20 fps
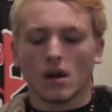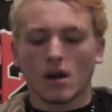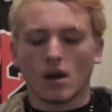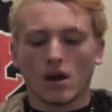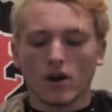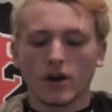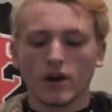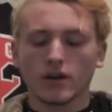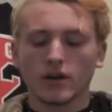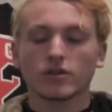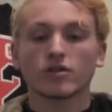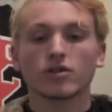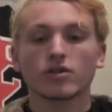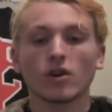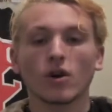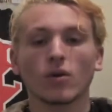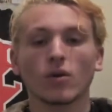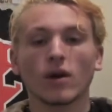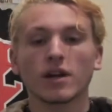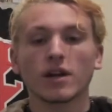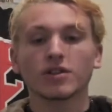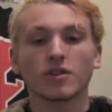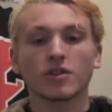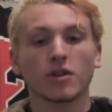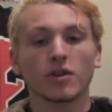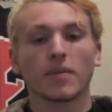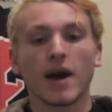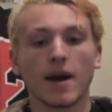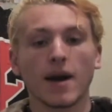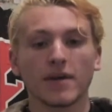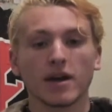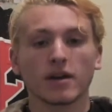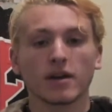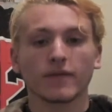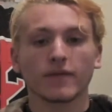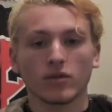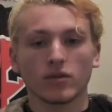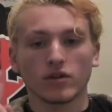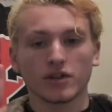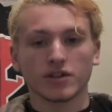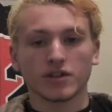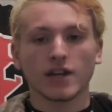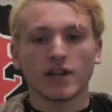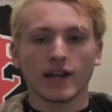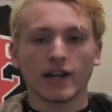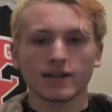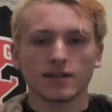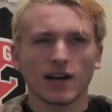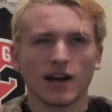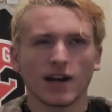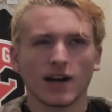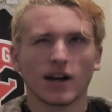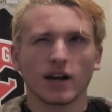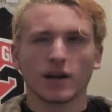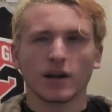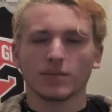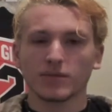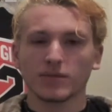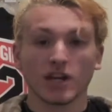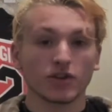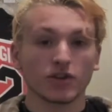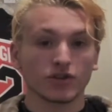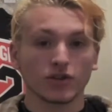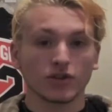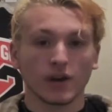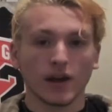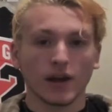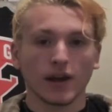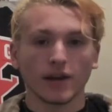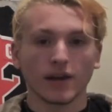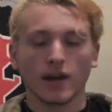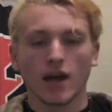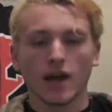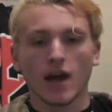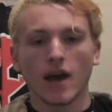All right, so I saw the Batman for a second time yesterday,